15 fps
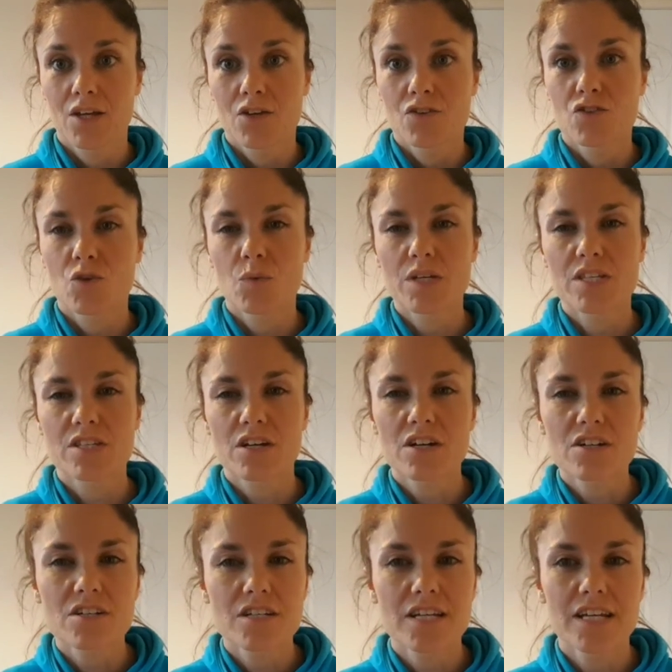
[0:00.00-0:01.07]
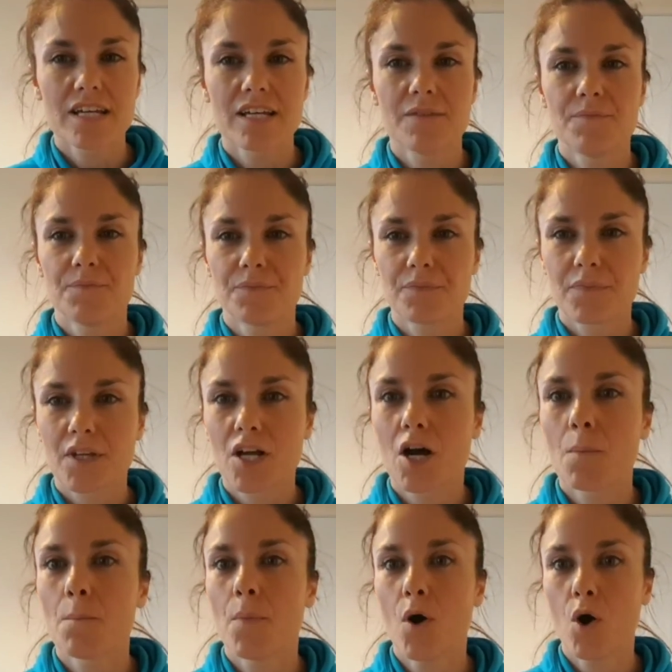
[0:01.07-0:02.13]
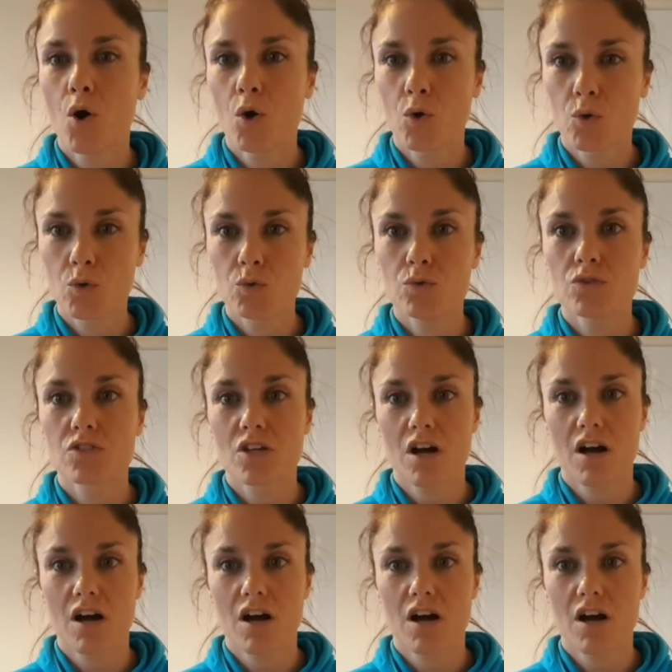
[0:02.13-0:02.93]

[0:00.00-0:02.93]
So we start to compose